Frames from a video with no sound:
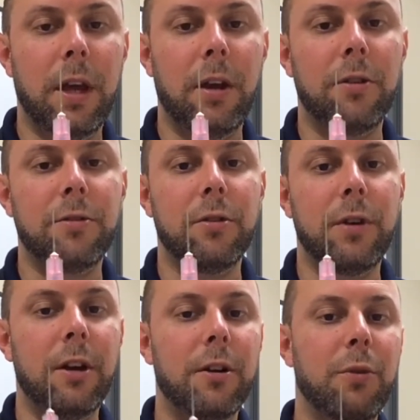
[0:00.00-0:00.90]
And also
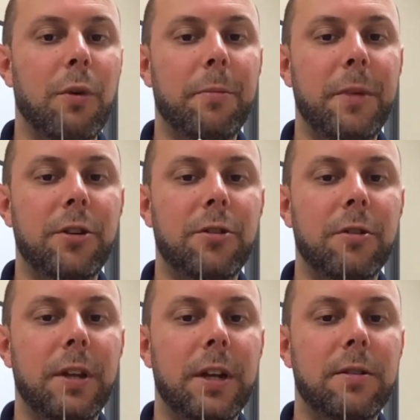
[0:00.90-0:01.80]
here you want to make
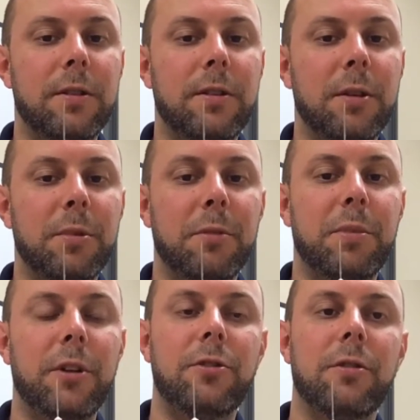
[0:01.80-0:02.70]
sure that it's the tip of the
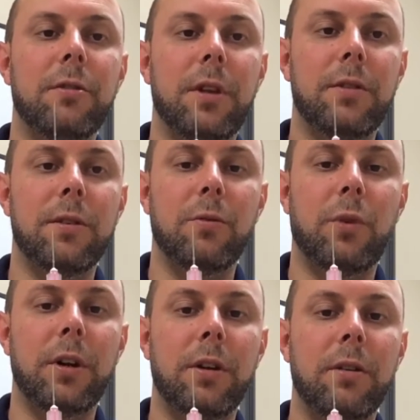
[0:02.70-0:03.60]
plunger that's at
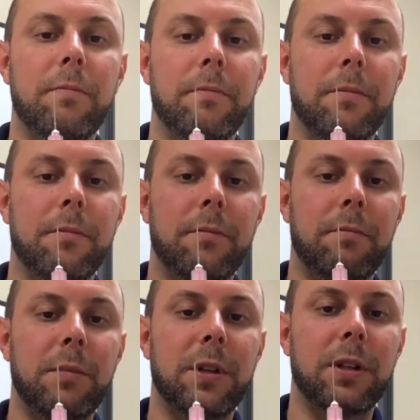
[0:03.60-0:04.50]
1
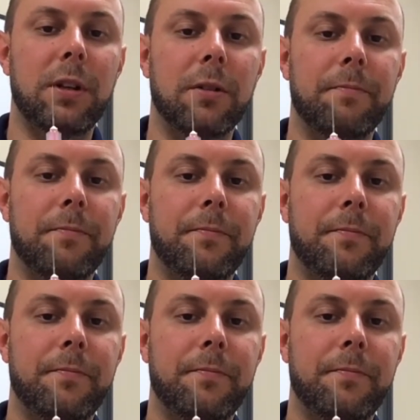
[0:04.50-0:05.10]
milliliter.